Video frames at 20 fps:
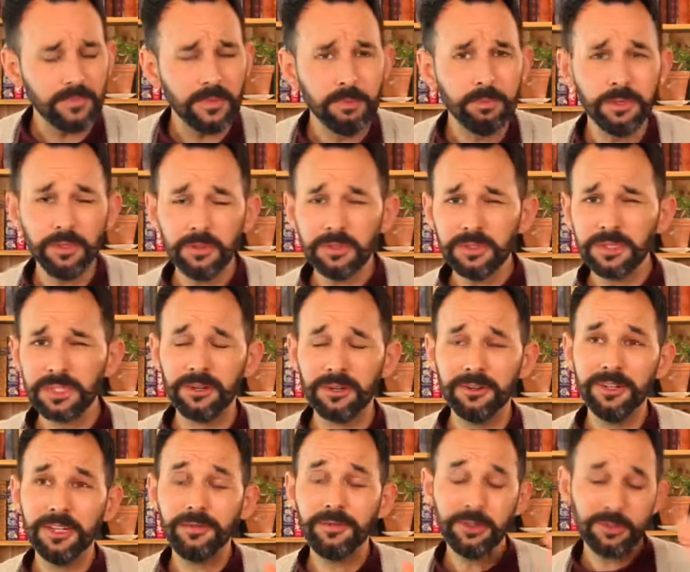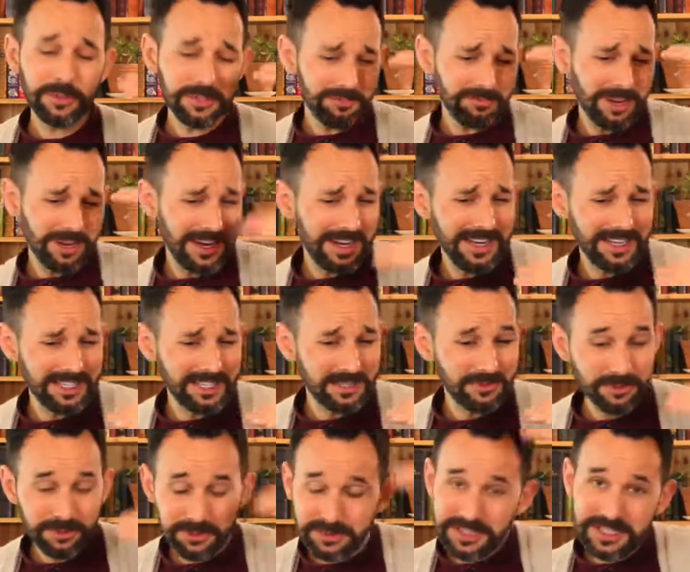But also, if you were to write a list of
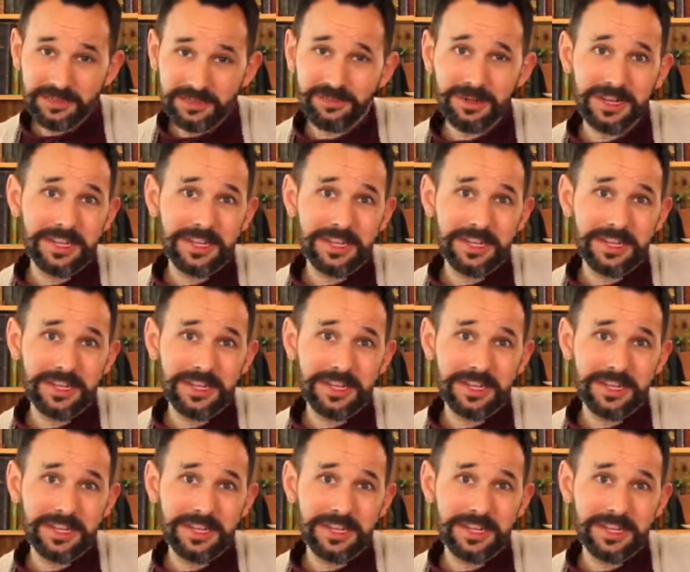all the different